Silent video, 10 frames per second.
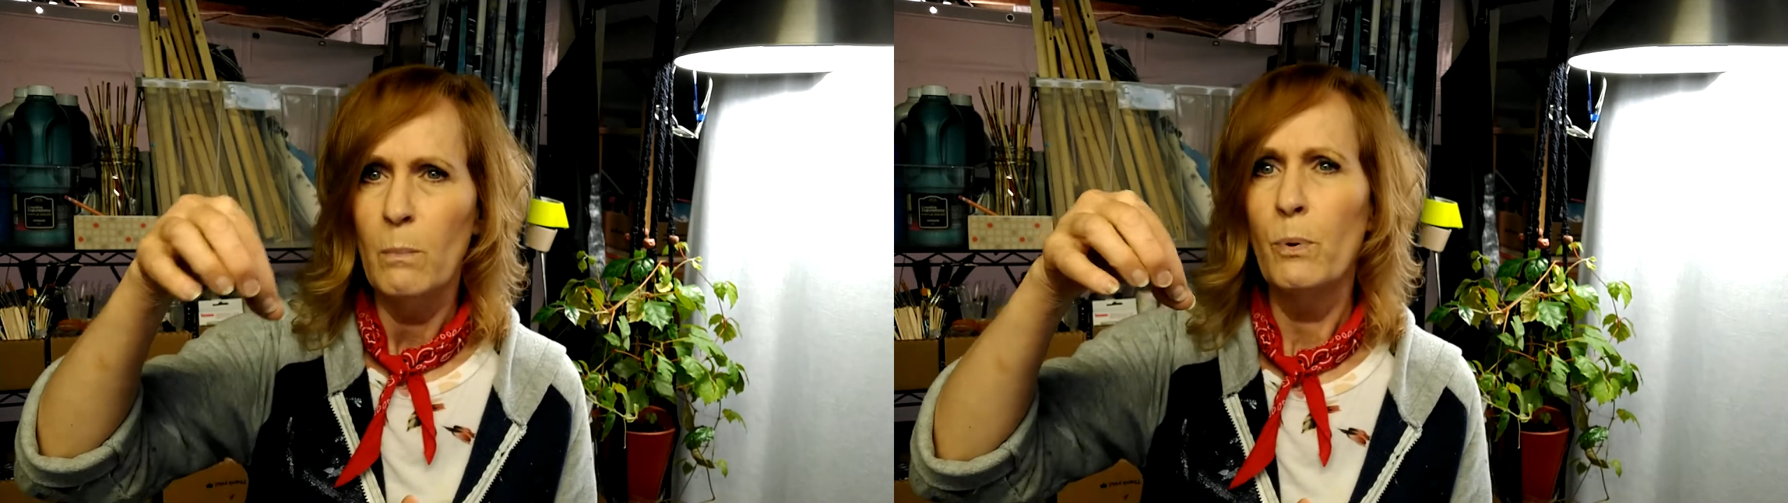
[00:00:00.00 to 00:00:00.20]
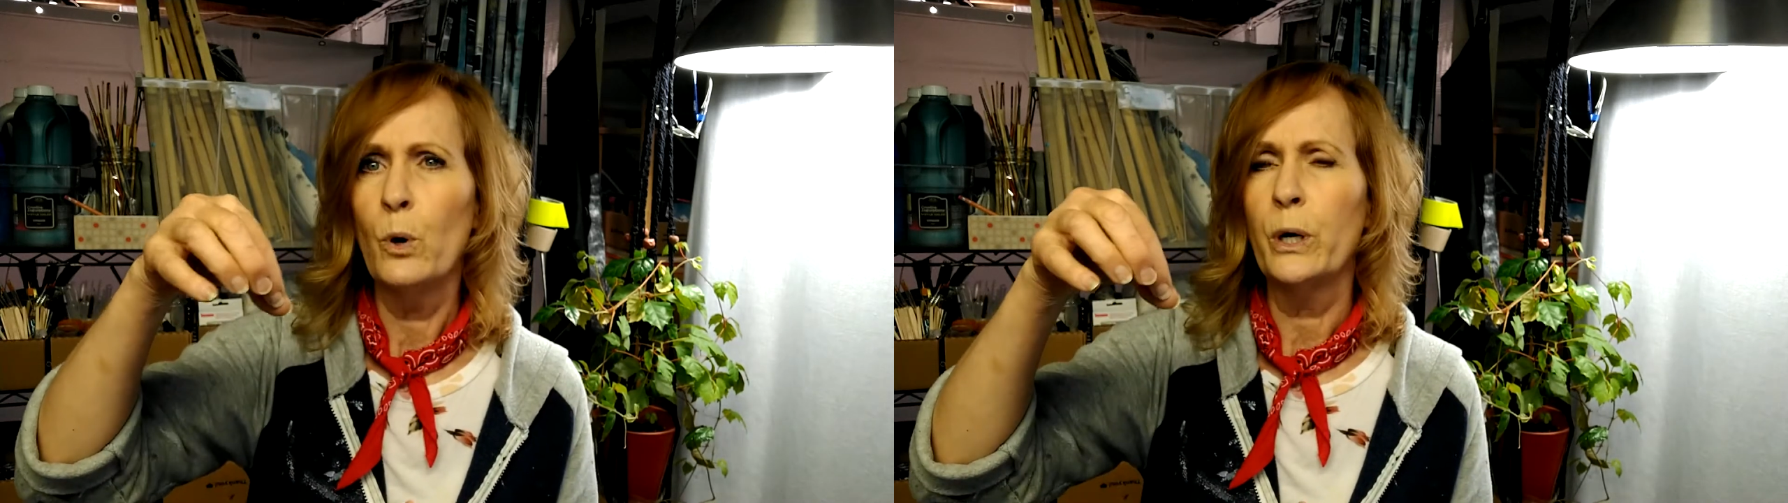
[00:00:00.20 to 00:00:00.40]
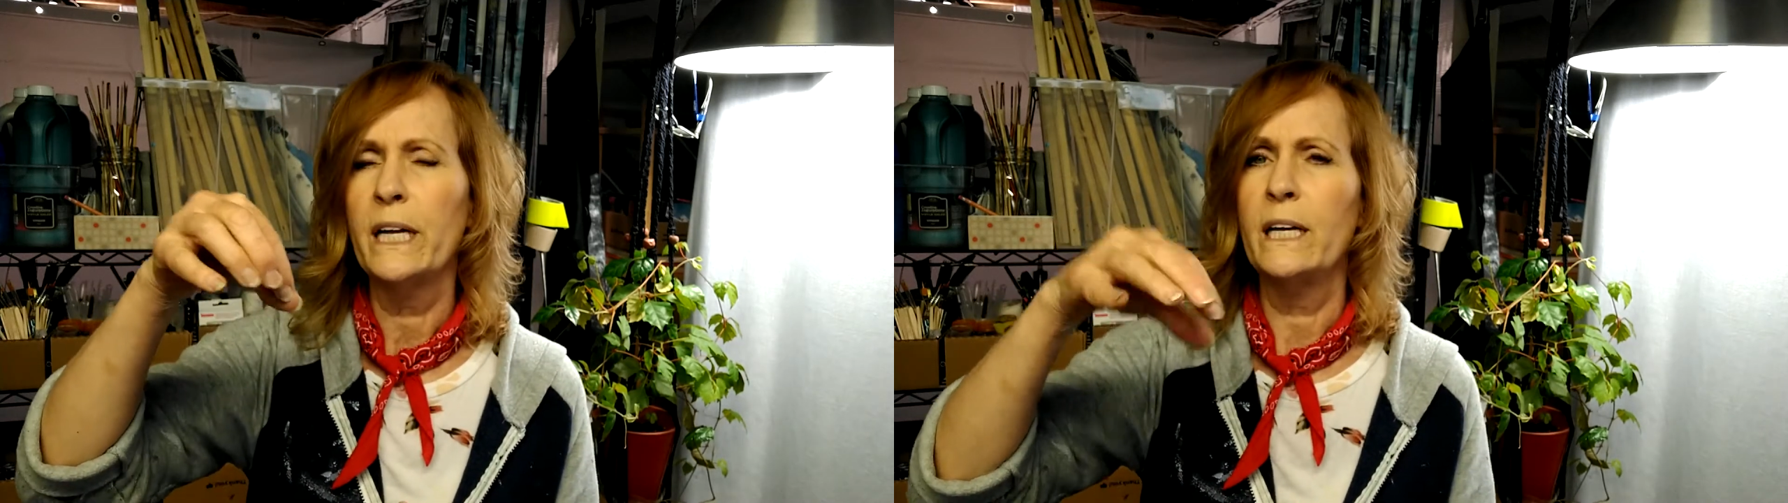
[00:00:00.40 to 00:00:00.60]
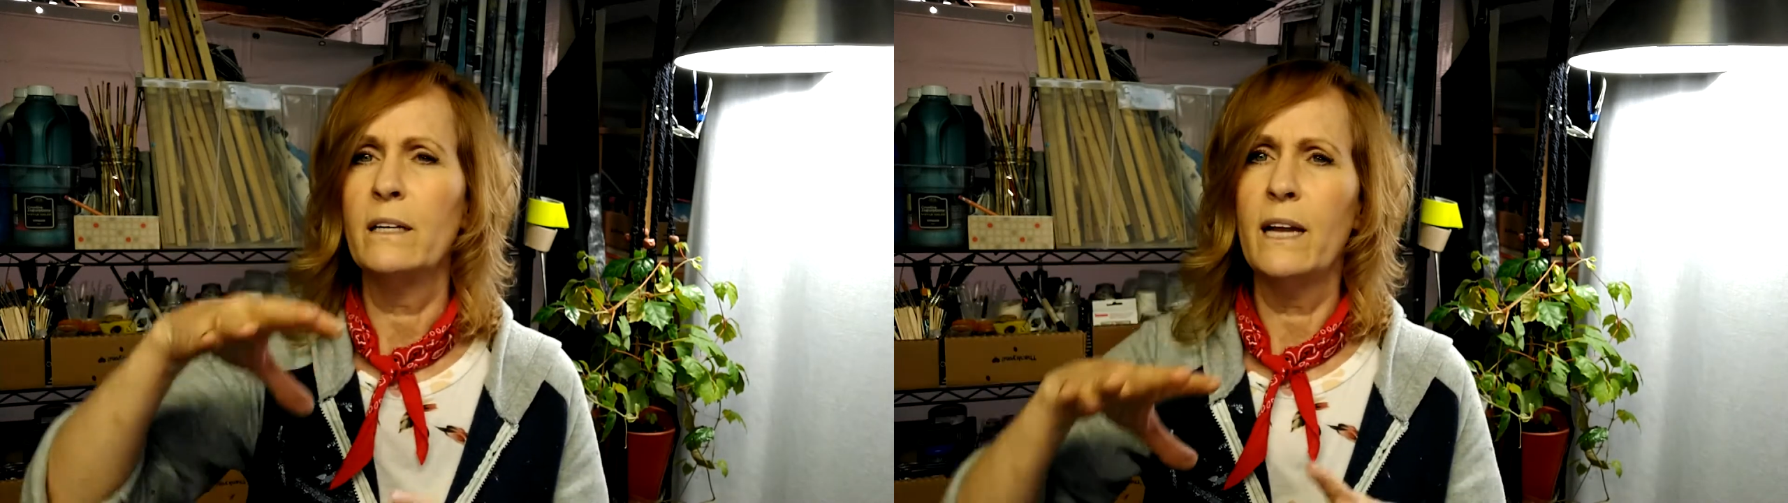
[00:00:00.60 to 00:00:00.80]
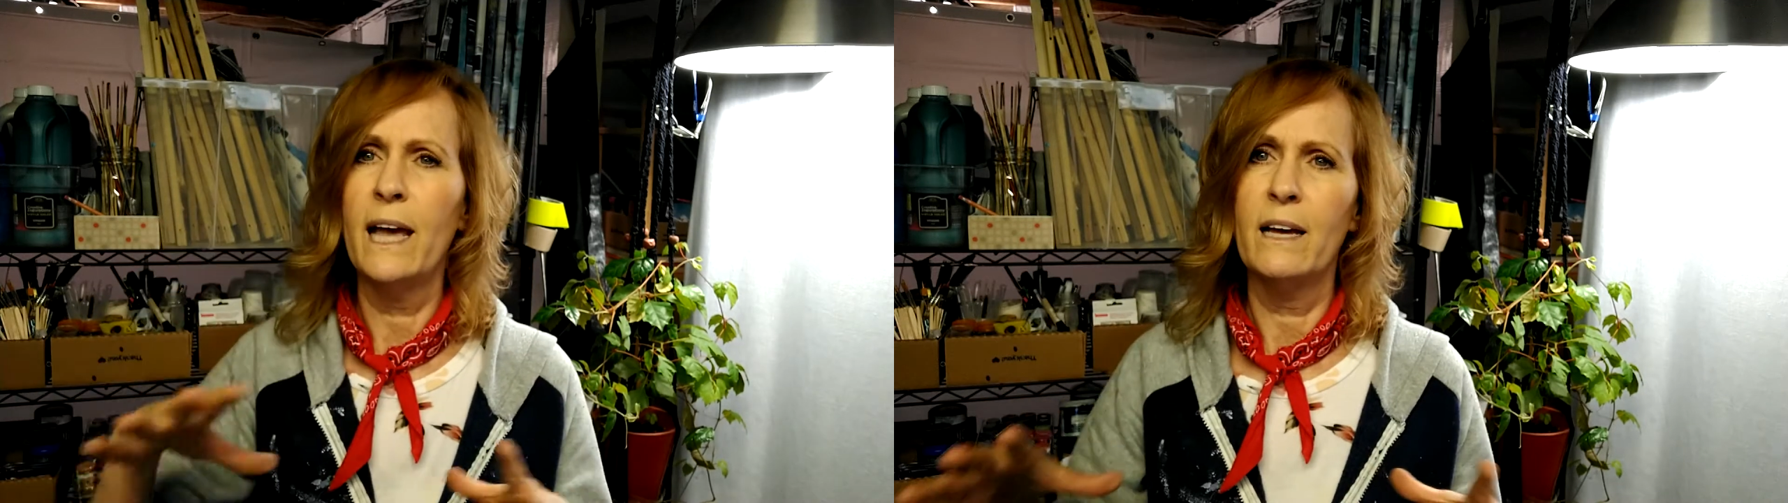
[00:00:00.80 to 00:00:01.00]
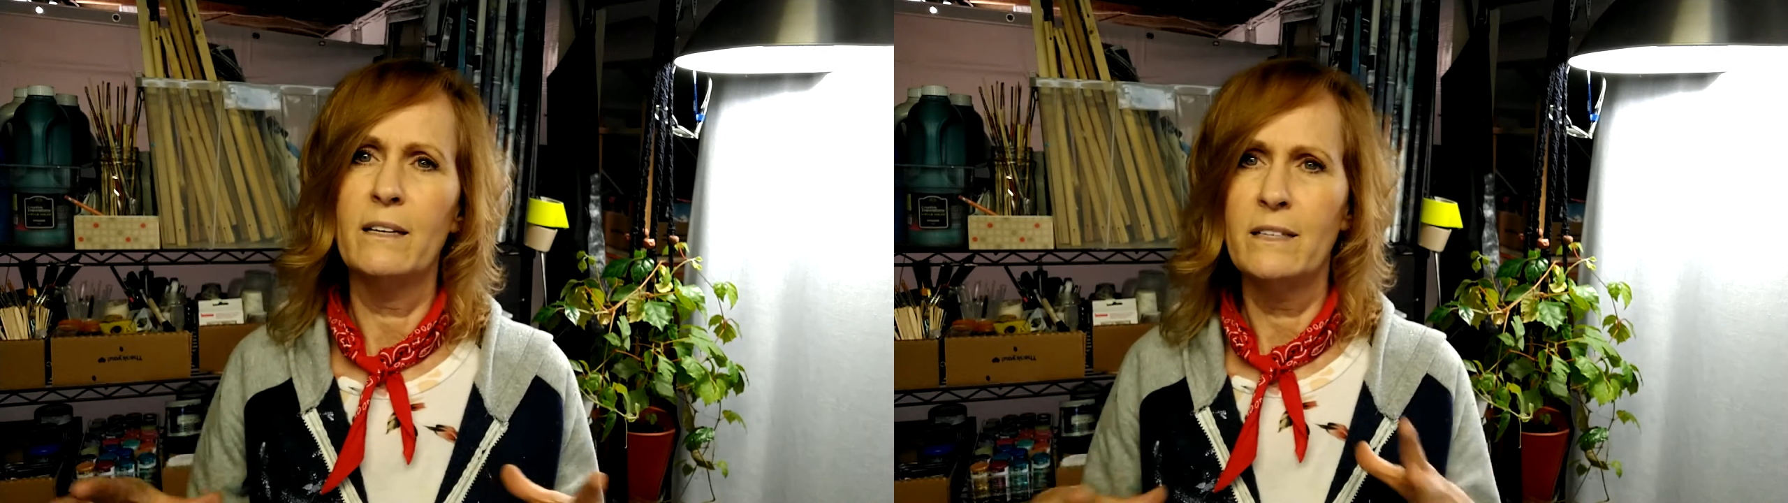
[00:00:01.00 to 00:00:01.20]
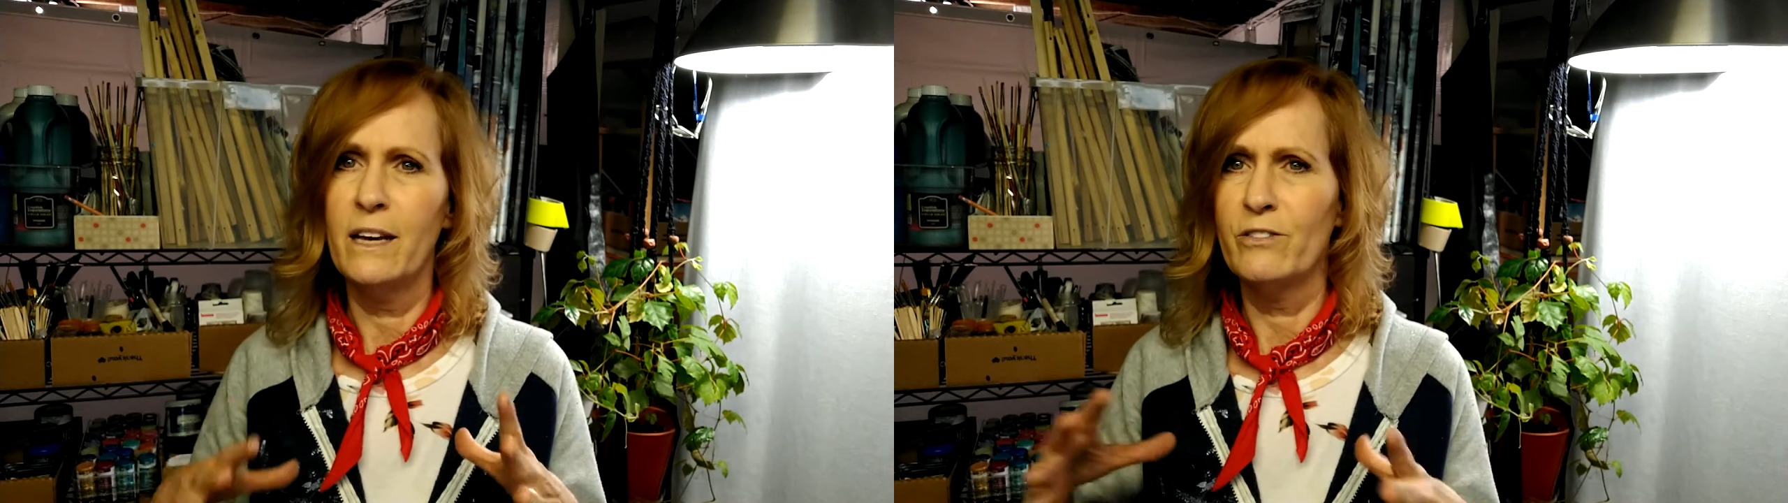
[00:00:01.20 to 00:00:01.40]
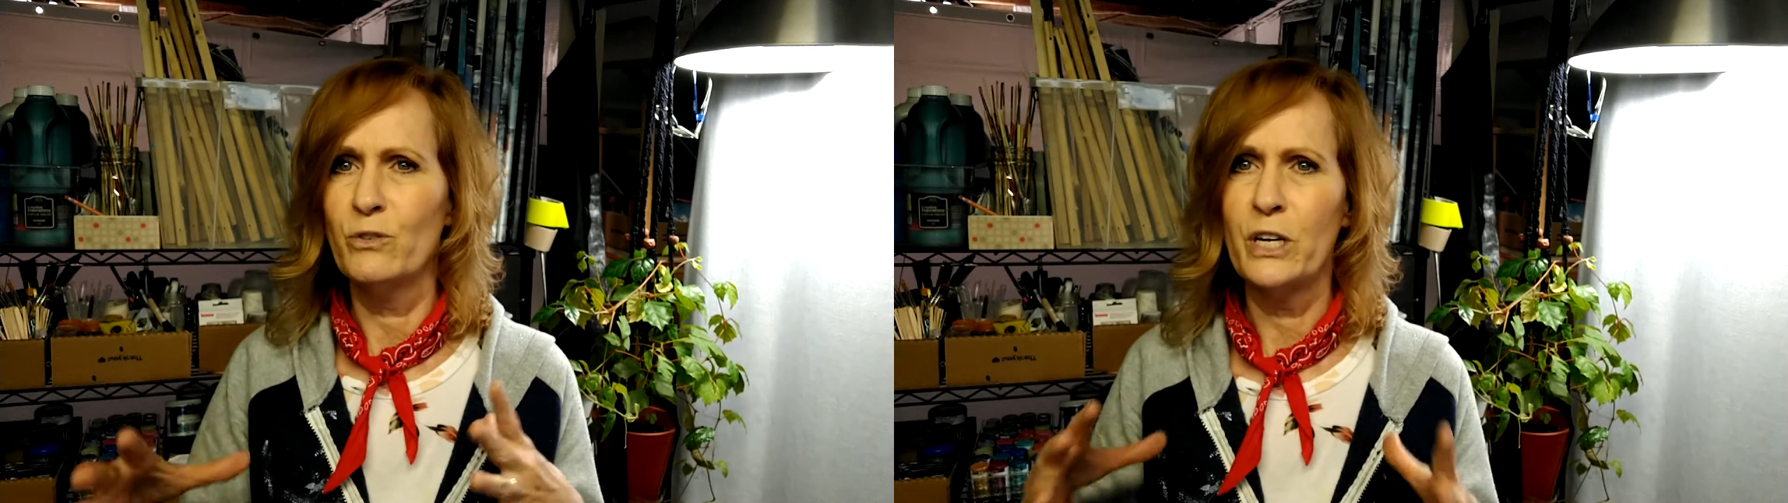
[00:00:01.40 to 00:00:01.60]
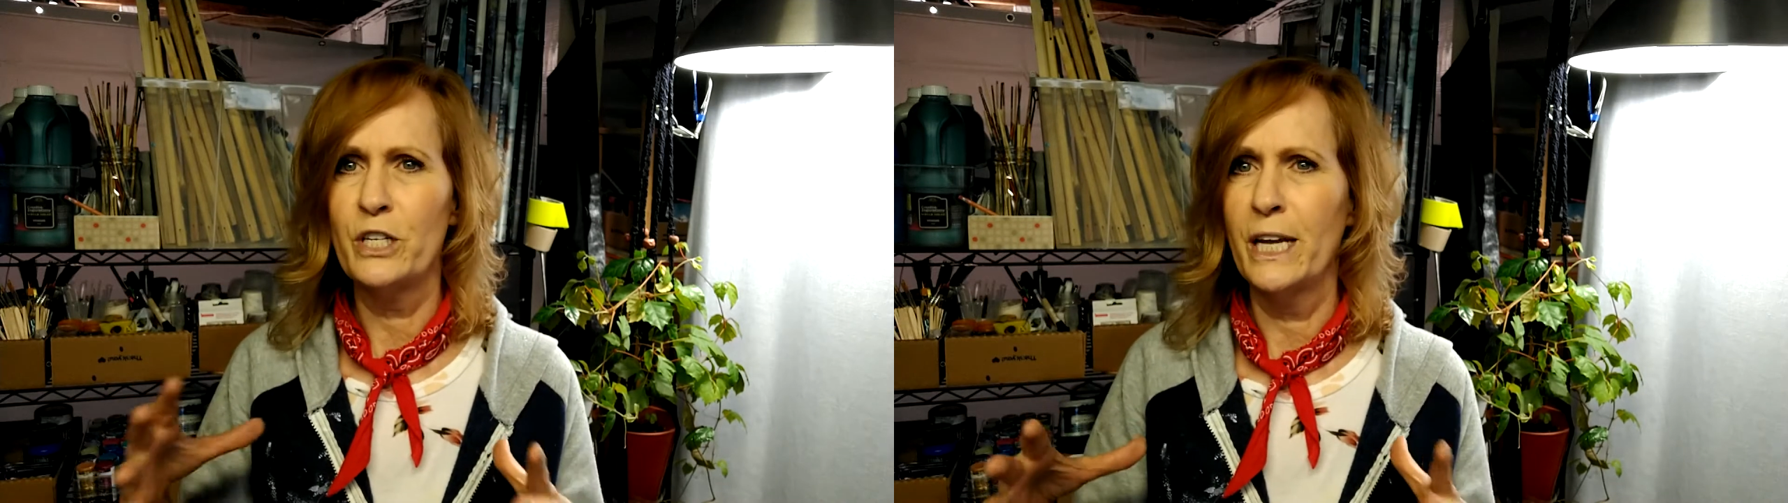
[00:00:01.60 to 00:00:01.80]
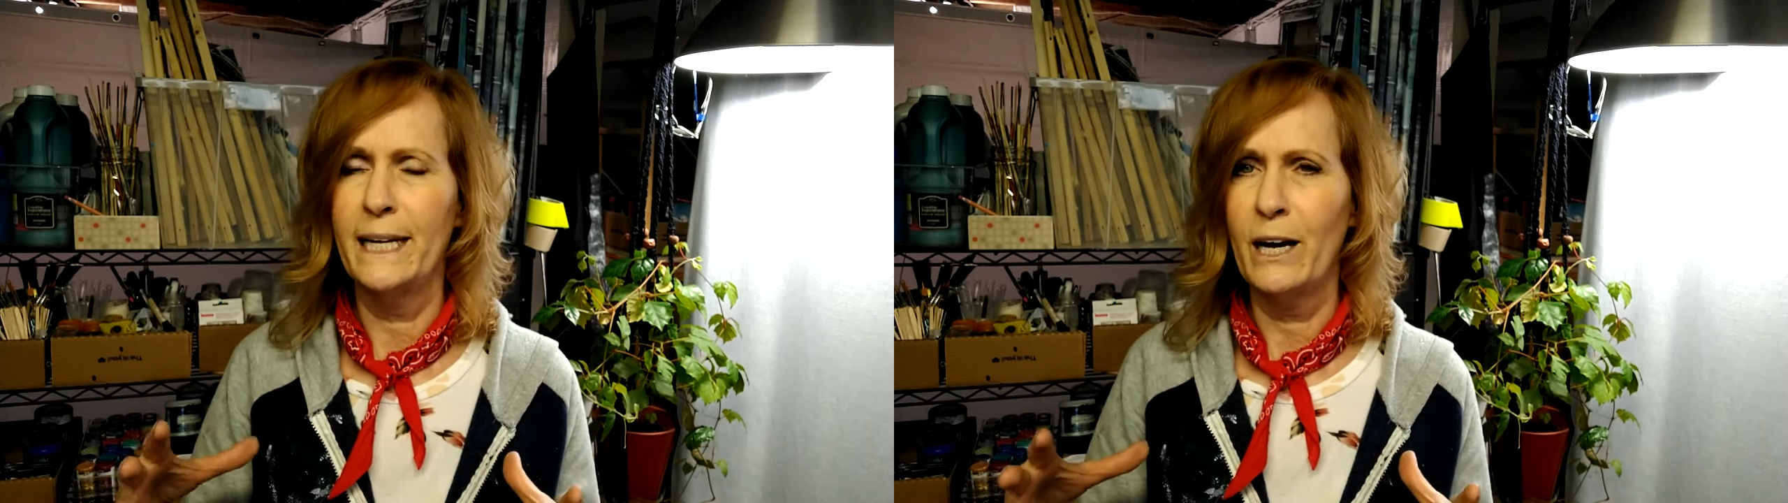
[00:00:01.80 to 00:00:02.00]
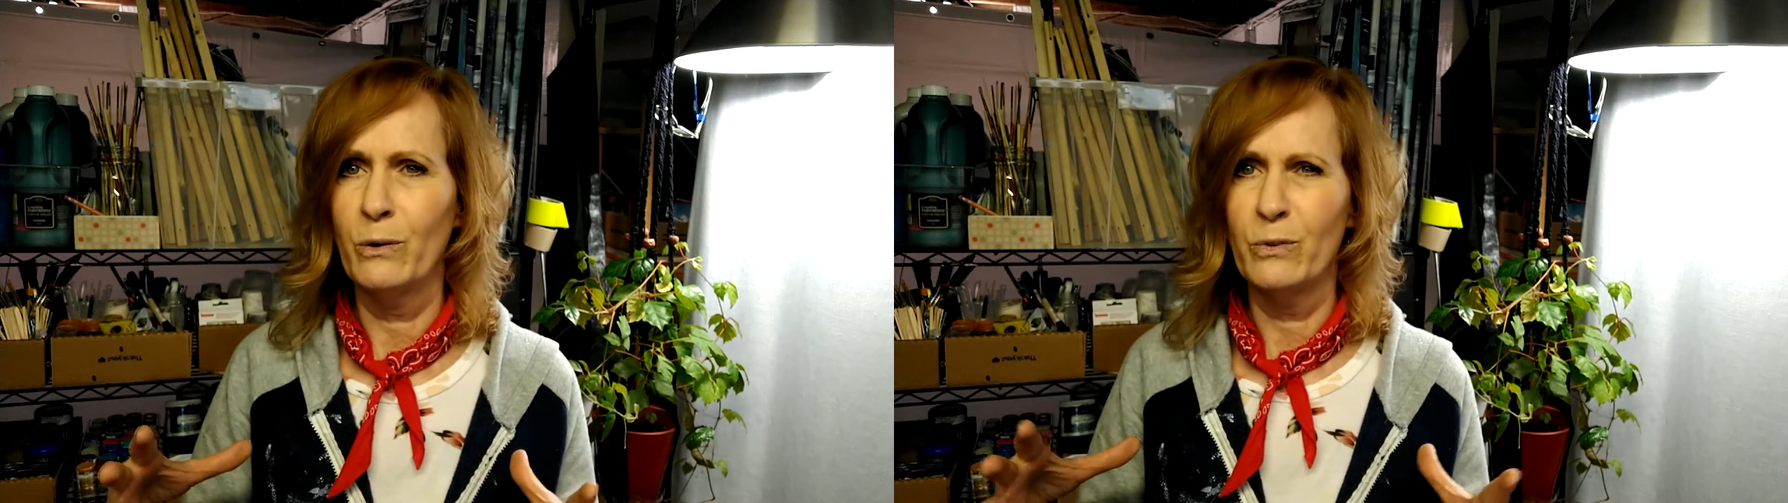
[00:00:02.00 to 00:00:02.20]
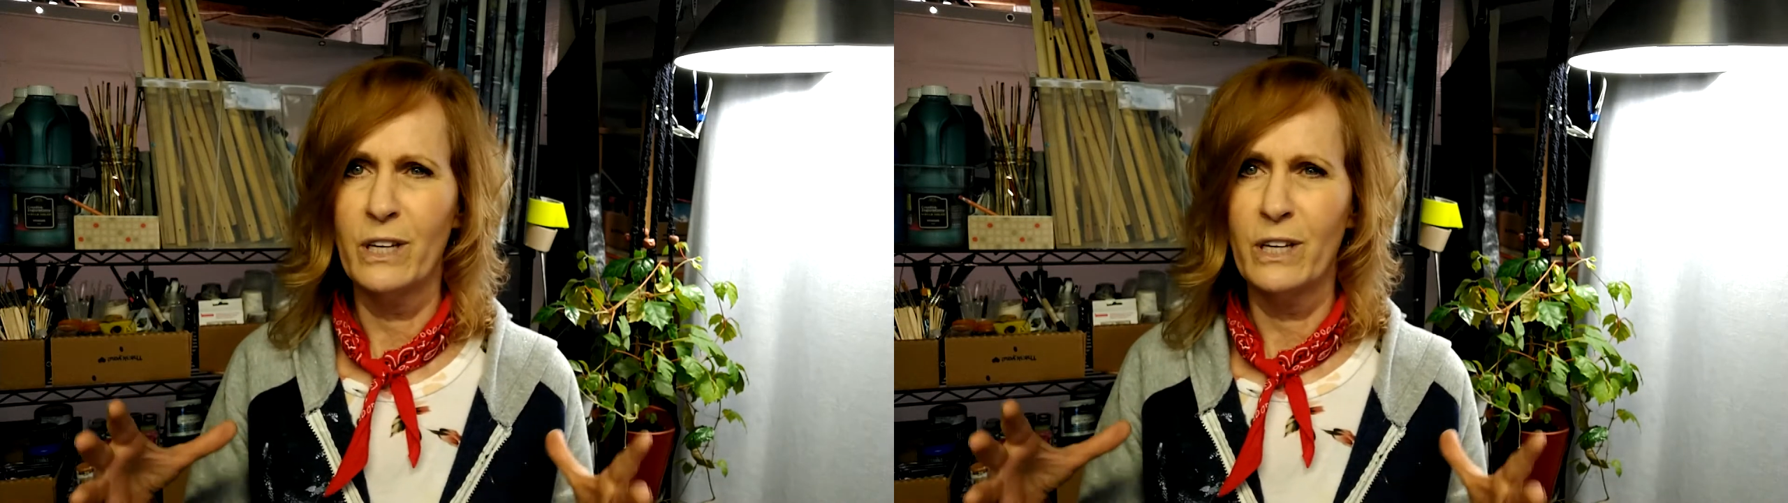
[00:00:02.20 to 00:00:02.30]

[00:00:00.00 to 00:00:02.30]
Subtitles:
pouring it and stretching it out.